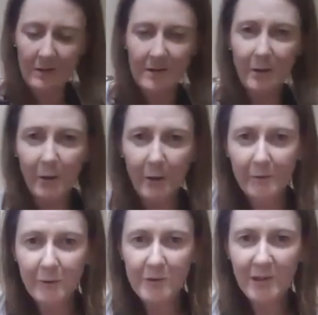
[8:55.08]
So
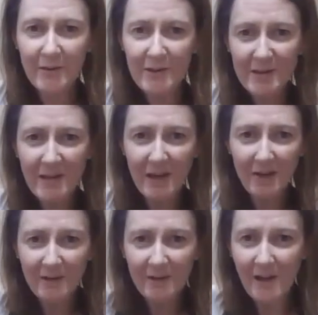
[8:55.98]
if you check this
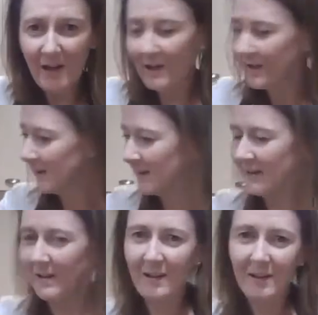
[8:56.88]
out,
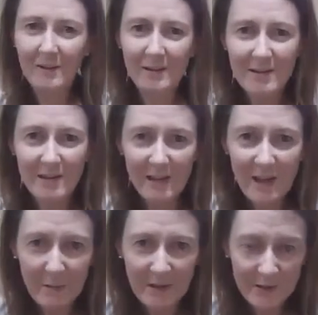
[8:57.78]
you can see
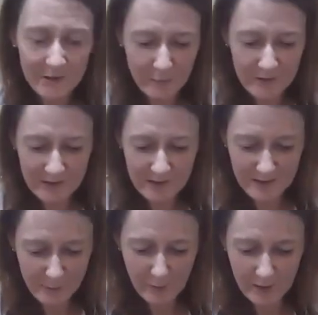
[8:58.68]
how much it's risen.
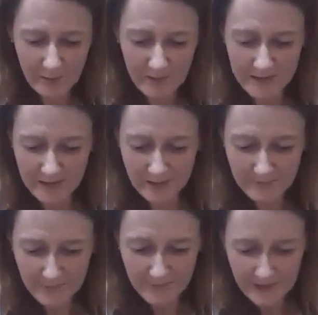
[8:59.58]
It's quite amazing.